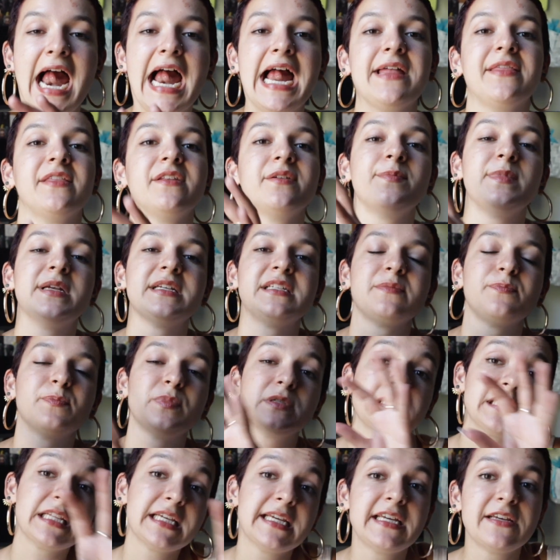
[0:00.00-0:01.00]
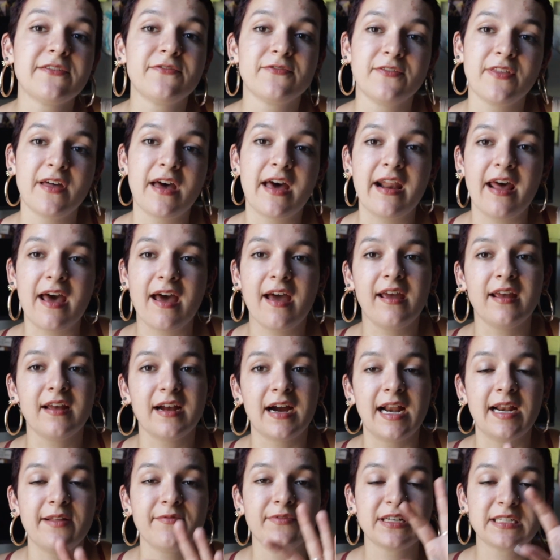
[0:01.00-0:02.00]
And the misbelief that I
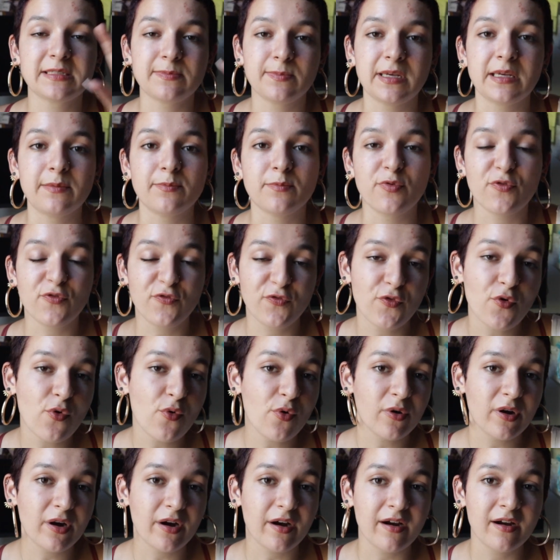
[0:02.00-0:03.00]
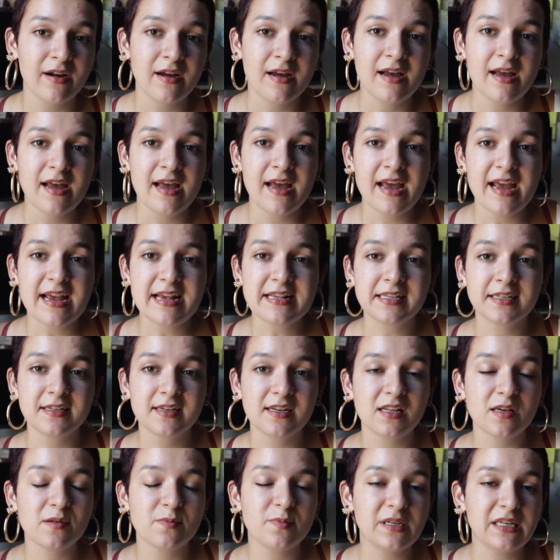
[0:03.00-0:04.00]
kind of explained before is
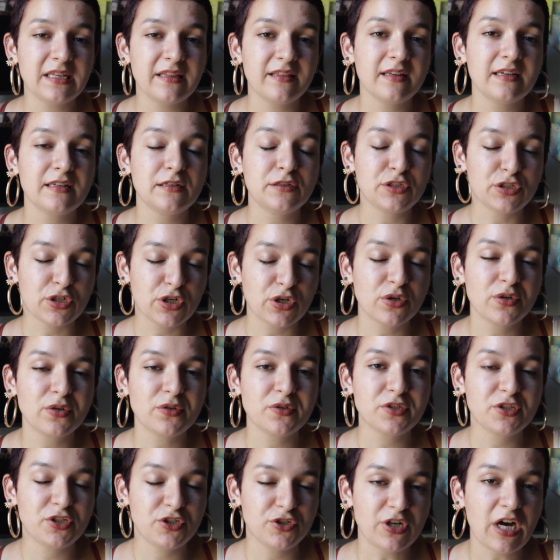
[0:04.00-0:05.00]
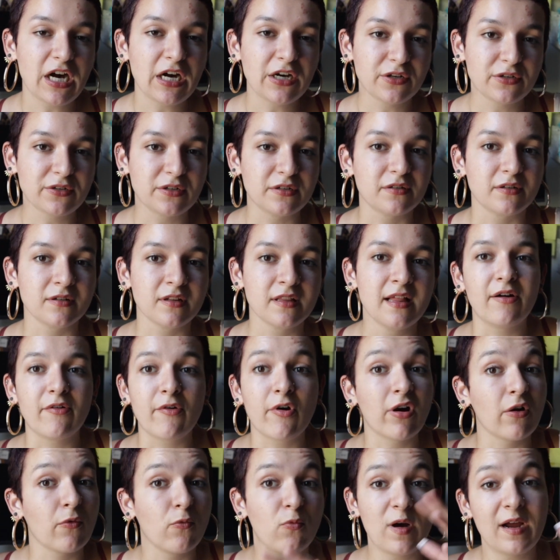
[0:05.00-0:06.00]
going to be the internal struggle,
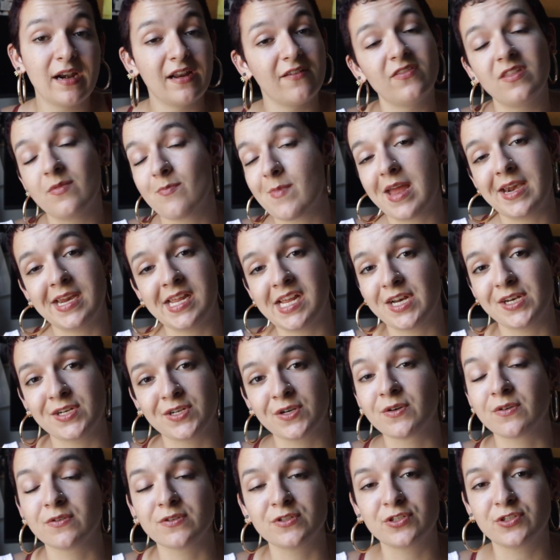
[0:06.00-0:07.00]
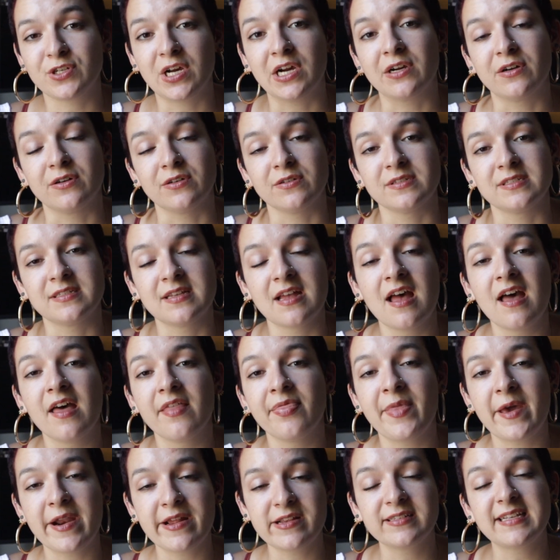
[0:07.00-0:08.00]
or one of the many internal struggles
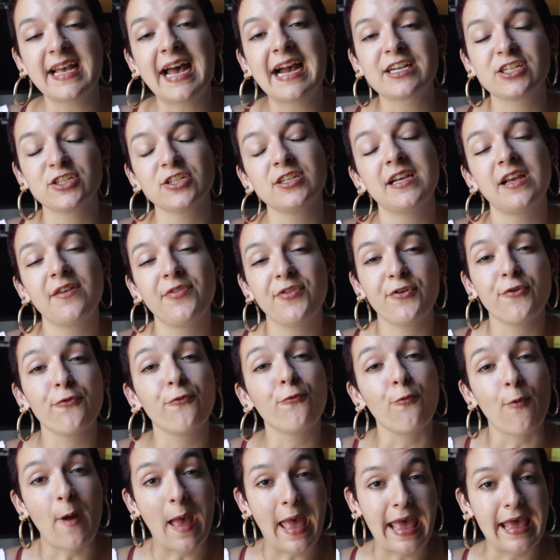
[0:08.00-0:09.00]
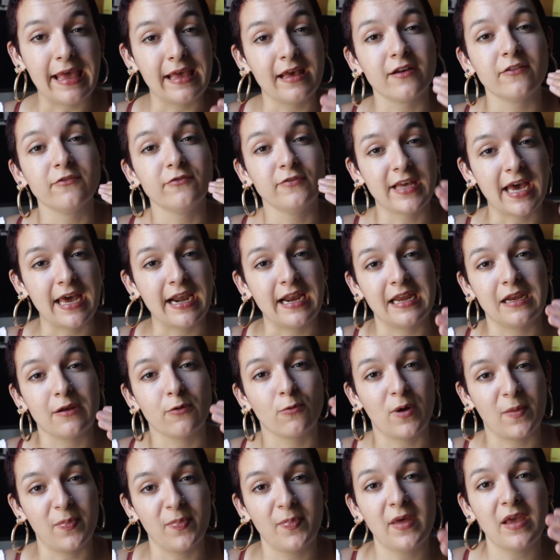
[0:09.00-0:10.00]
that is actually in their way of getting
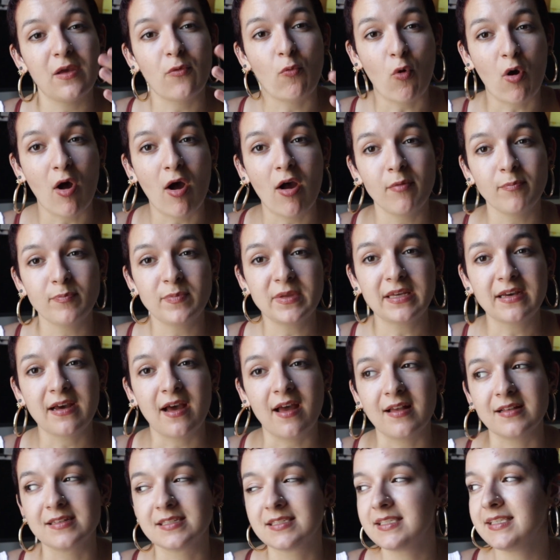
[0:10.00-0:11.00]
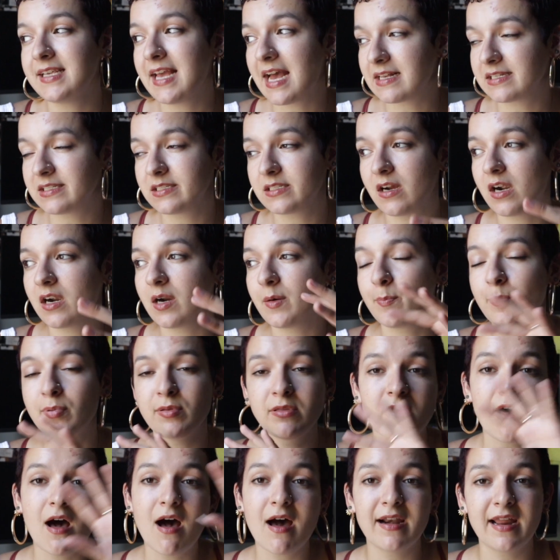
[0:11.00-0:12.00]
what they want. Because yes, our
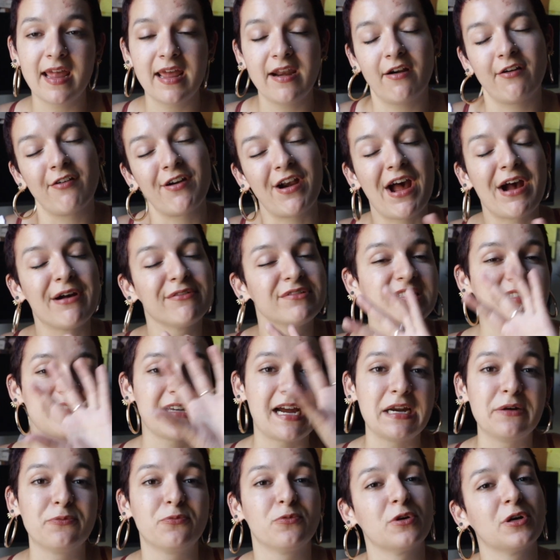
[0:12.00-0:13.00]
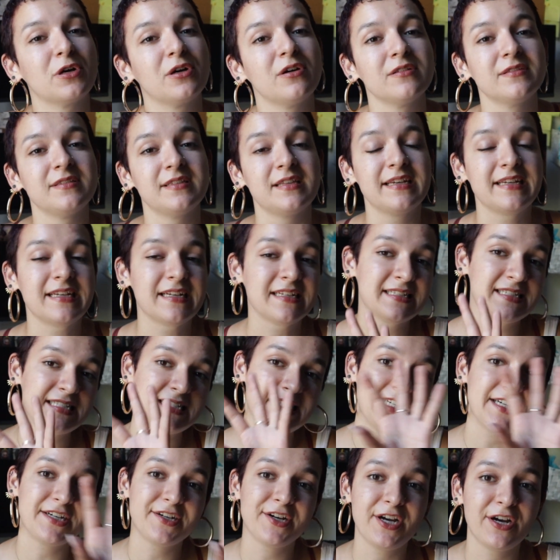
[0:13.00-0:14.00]
plot and our outside world, the
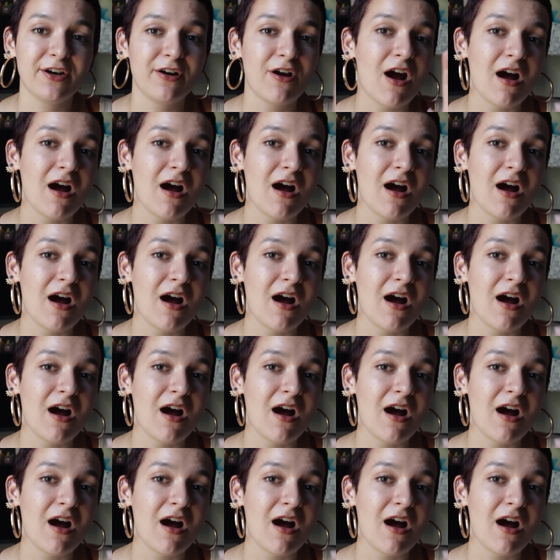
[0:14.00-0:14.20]
exterior